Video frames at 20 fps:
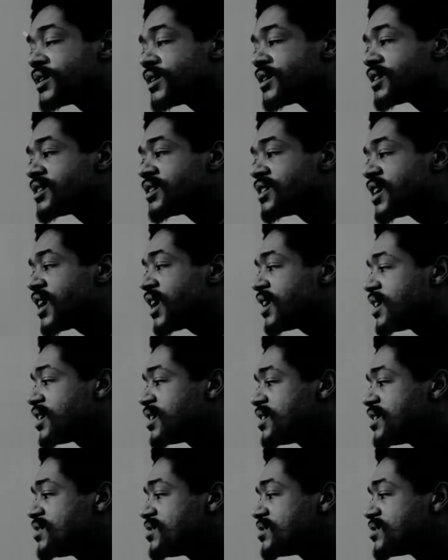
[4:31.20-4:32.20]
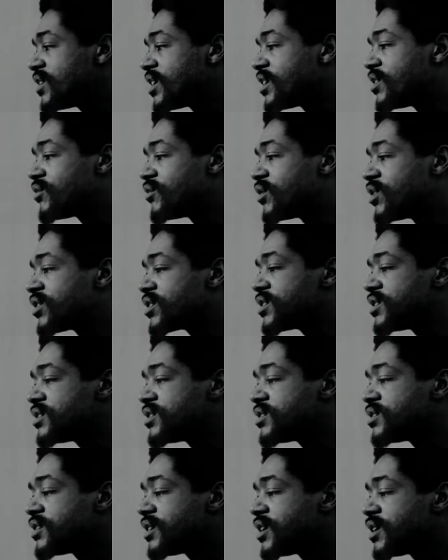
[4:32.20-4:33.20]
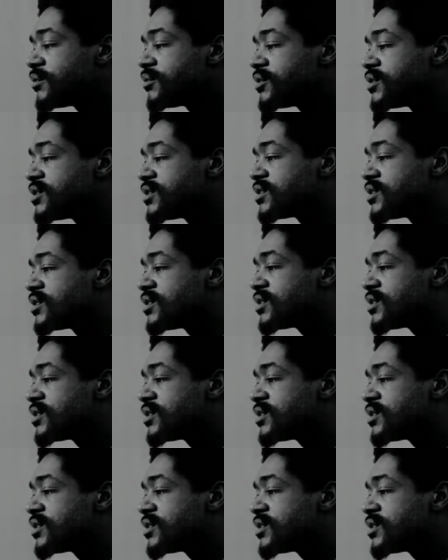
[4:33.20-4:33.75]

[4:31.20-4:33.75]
And Daddy, he's around working here and there, but